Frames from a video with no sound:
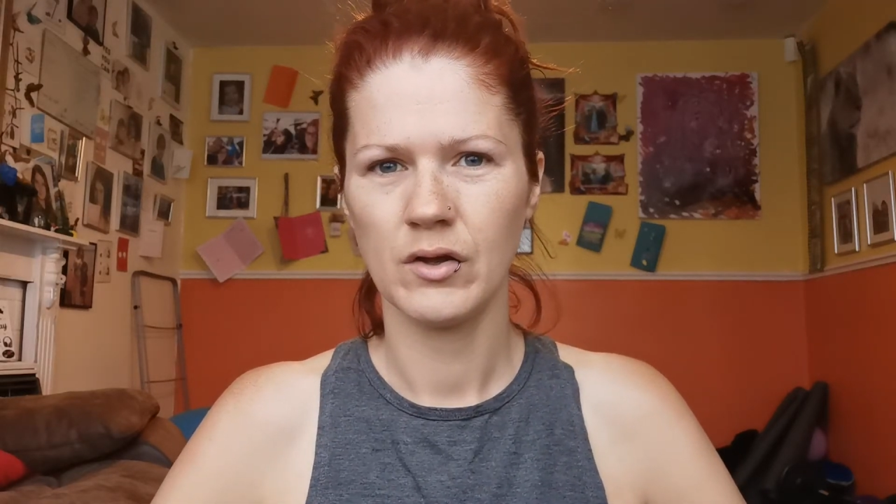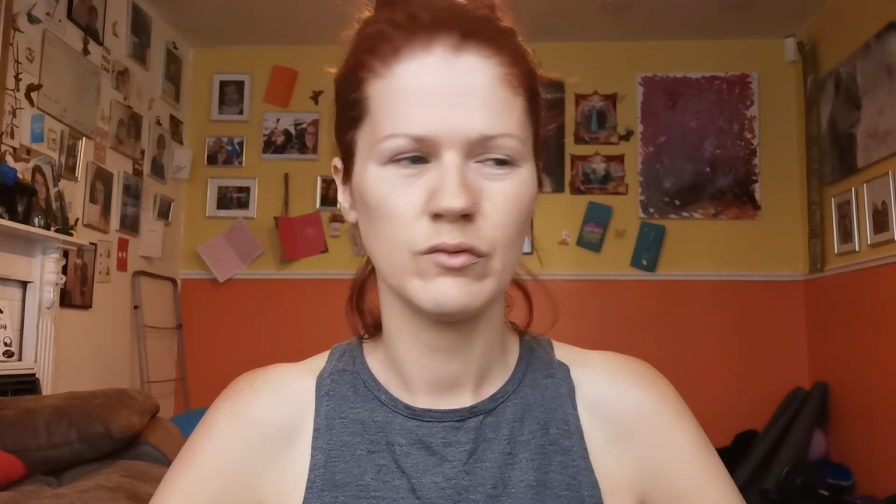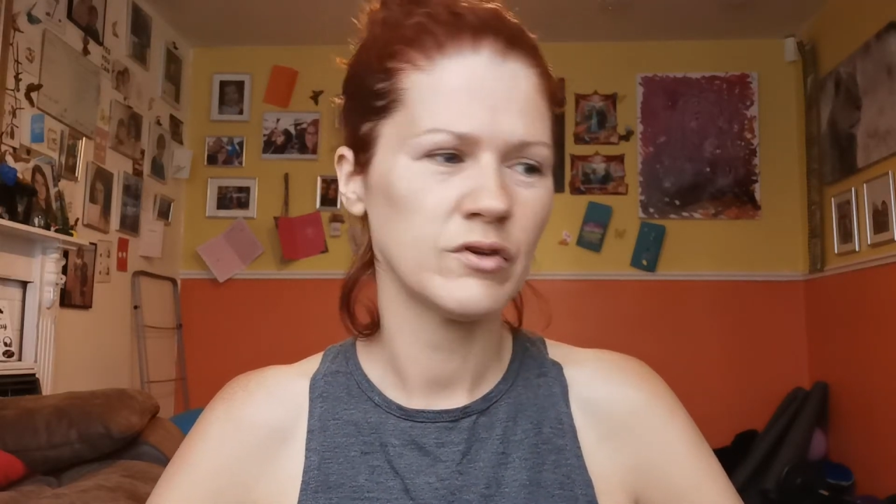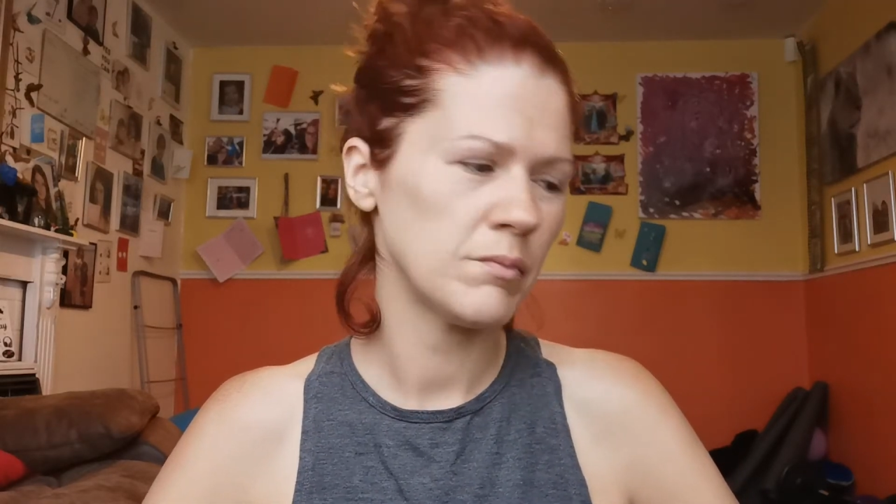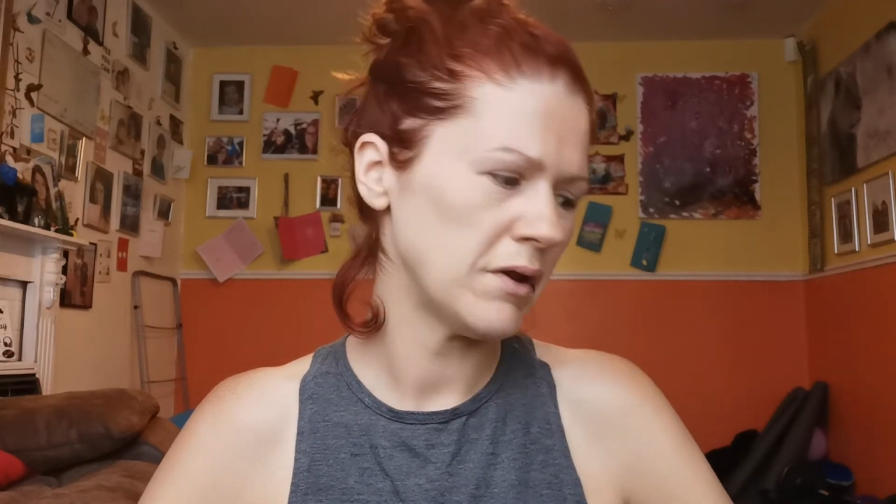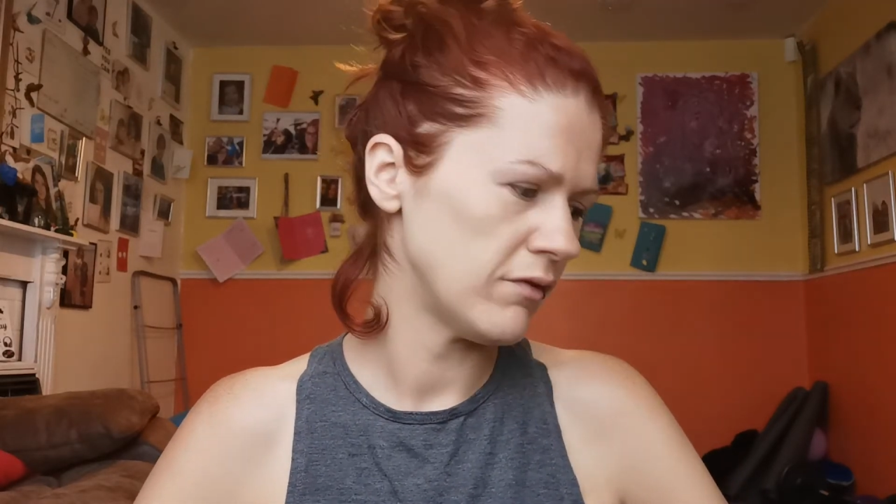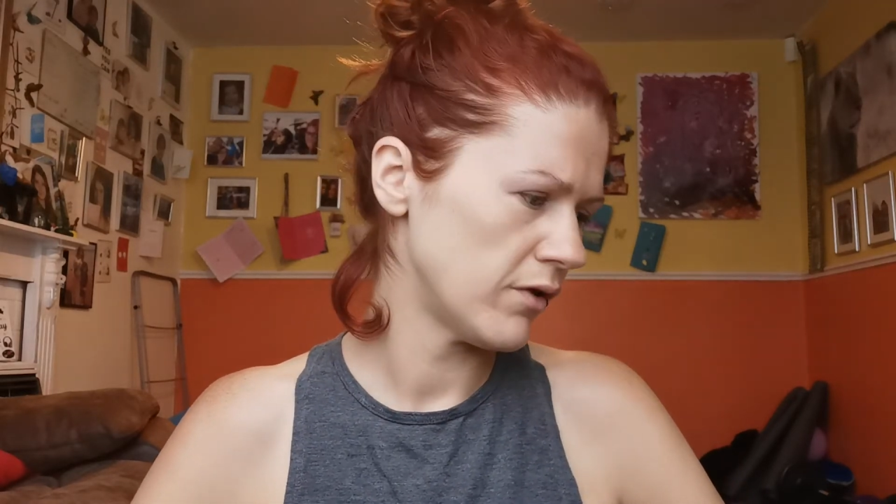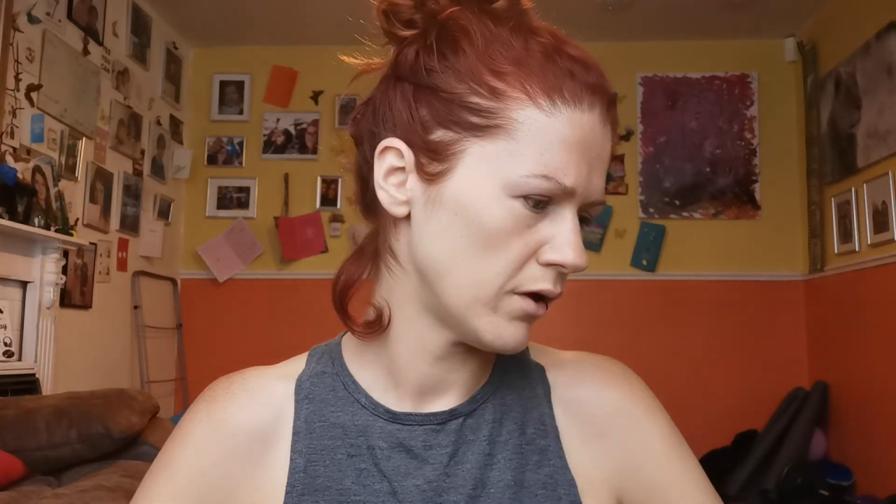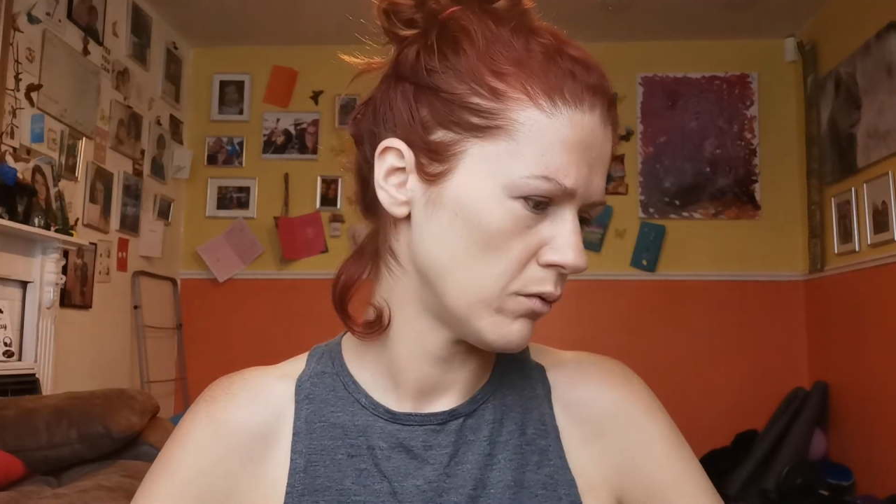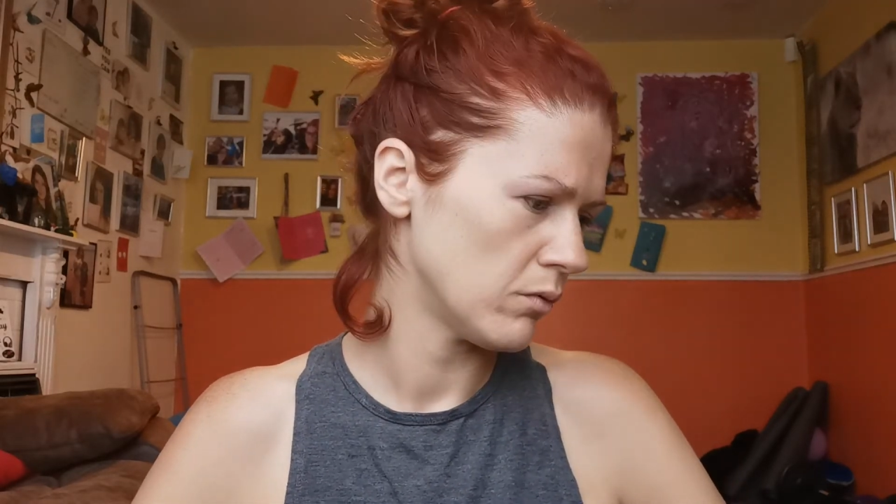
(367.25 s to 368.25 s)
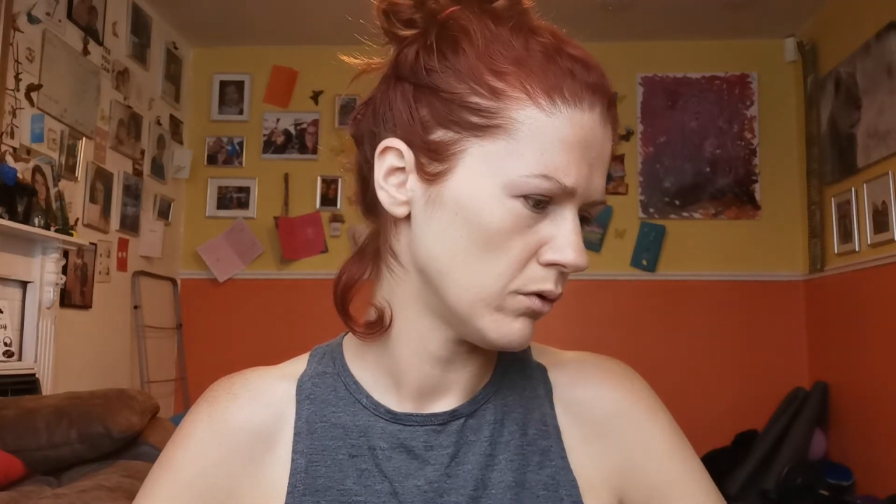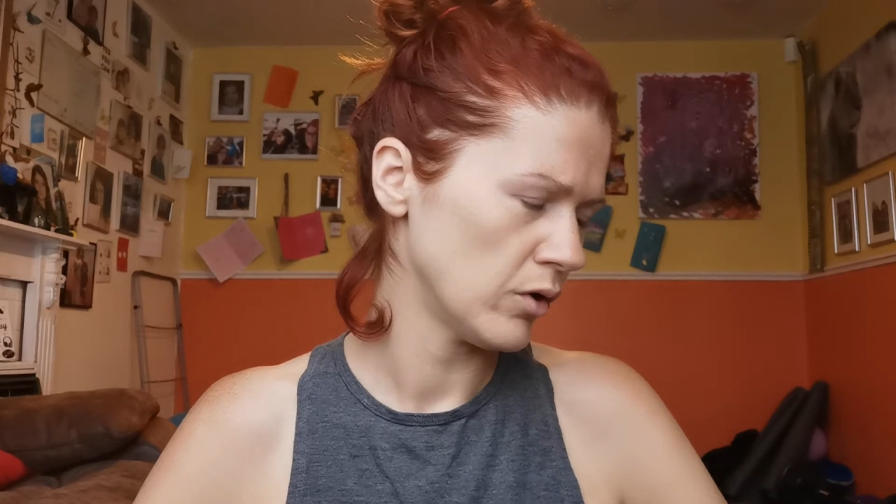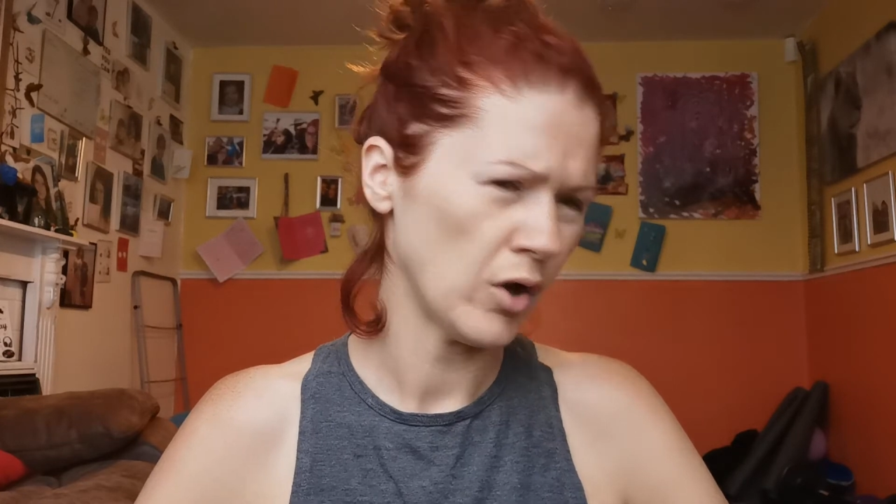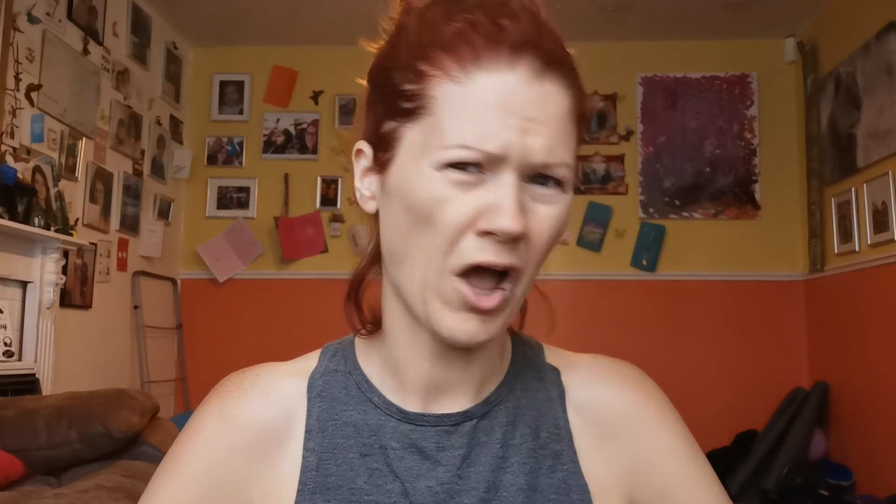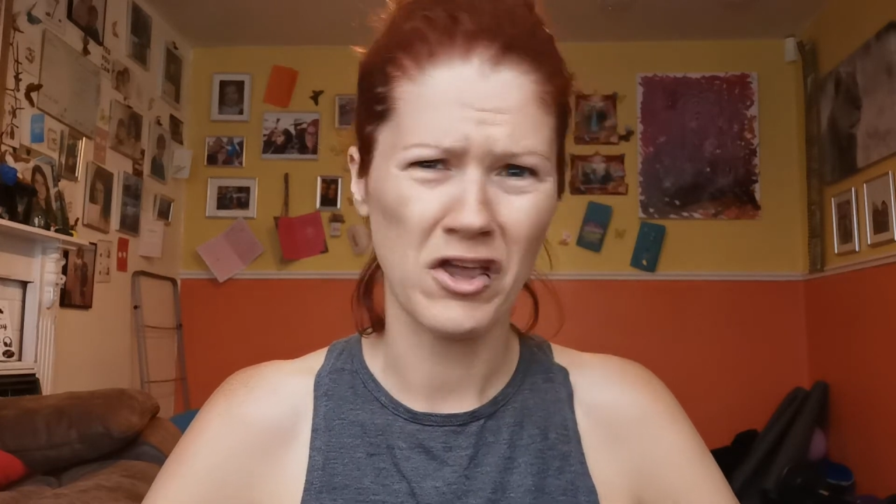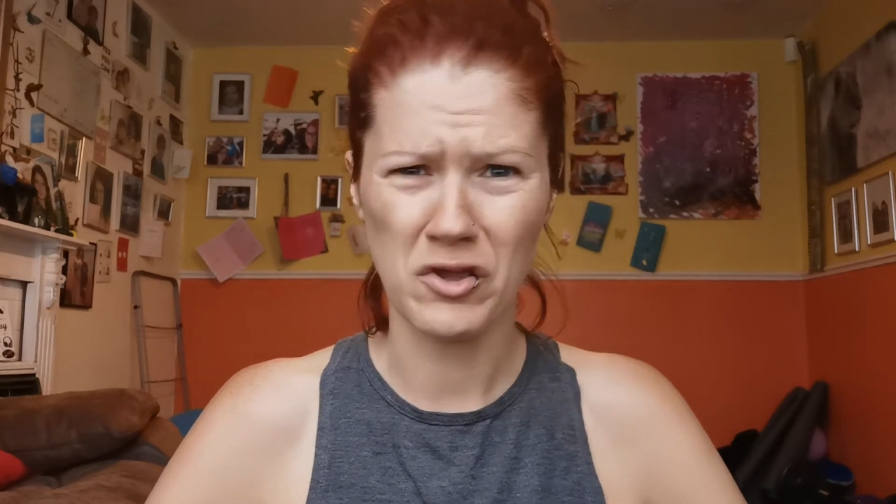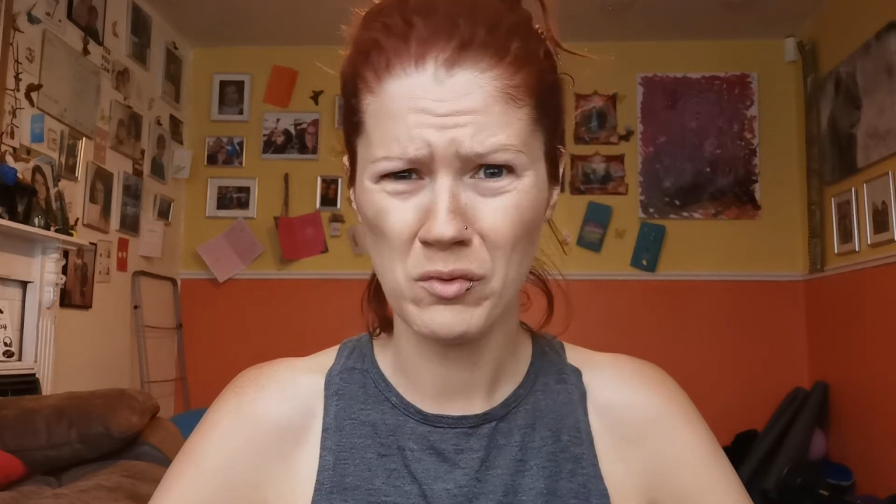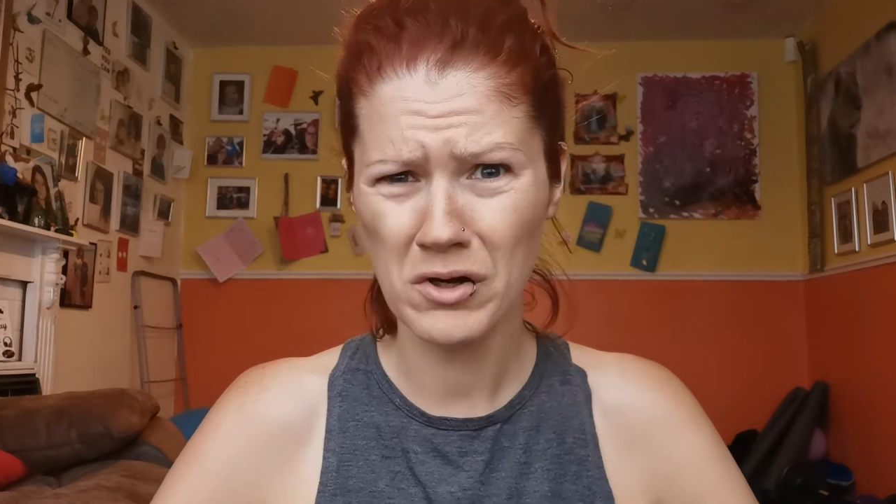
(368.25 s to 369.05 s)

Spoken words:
Who's going to believe you? Are you